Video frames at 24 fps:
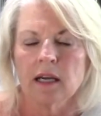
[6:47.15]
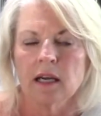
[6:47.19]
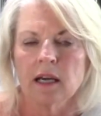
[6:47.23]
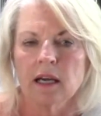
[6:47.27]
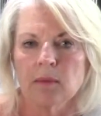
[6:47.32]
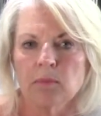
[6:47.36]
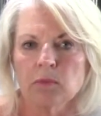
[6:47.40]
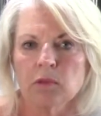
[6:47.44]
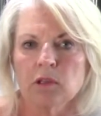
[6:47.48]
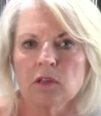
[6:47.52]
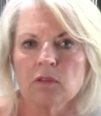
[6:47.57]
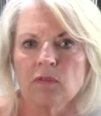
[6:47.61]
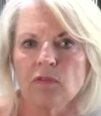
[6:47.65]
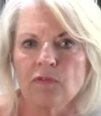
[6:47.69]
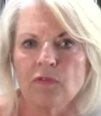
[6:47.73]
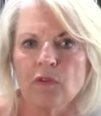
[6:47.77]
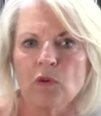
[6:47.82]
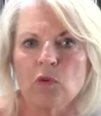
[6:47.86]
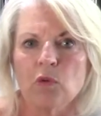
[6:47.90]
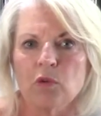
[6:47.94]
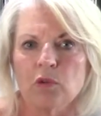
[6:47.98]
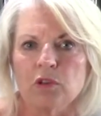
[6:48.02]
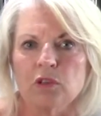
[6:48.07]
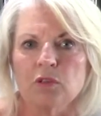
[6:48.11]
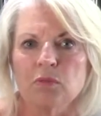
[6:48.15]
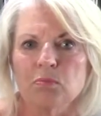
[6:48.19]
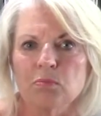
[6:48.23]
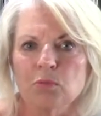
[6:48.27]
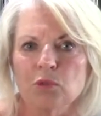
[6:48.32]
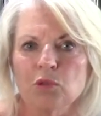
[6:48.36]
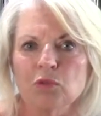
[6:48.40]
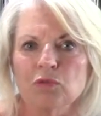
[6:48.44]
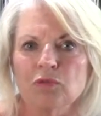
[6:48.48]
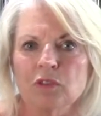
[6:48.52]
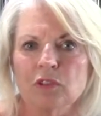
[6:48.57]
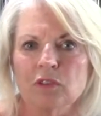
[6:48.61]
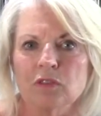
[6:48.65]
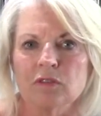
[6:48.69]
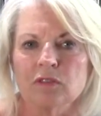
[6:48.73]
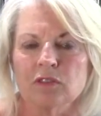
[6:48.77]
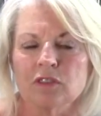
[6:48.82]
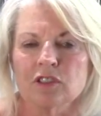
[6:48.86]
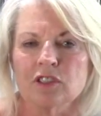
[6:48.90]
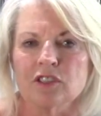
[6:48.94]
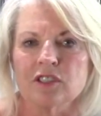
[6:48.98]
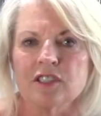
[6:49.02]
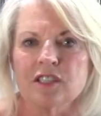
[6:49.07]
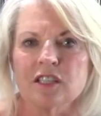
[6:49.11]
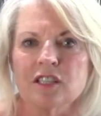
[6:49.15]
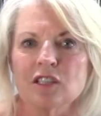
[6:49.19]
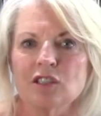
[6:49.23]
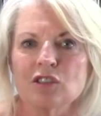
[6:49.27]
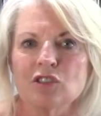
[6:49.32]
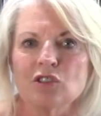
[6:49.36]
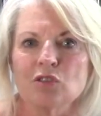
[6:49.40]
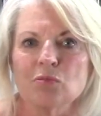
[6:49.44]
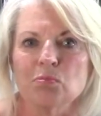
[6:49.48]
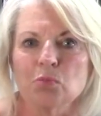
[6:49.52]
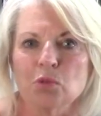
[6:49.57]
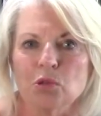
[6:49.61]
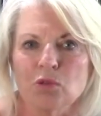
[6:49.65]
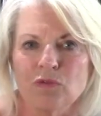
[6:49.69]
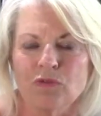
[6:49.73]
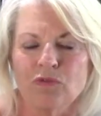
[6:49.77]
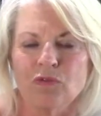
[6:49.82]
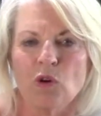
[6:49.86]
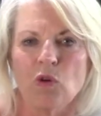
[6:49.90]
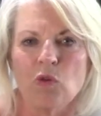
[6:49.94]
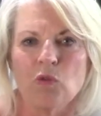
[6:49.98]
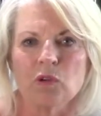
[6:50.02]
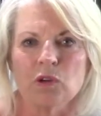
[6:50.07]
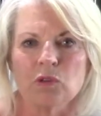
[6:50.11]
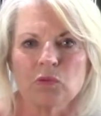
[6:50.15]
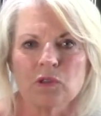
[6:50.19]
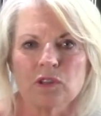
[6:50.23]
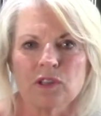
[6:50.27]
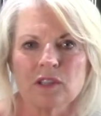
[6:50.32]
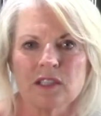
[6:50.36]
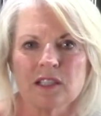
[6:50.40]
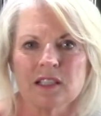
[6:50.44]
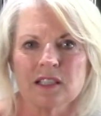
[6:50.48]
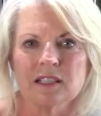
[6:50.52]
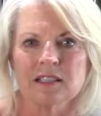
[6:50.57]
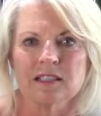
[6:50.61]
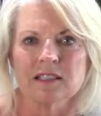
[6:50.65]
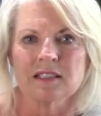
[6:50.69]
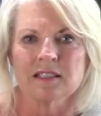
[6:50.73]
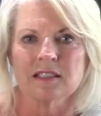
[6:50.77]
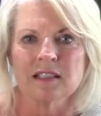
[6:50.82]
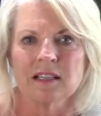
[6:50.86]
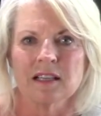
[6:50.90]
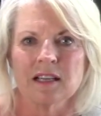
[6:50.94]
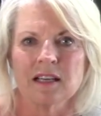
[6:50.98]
I'm looking forward to seeing you move forward with this.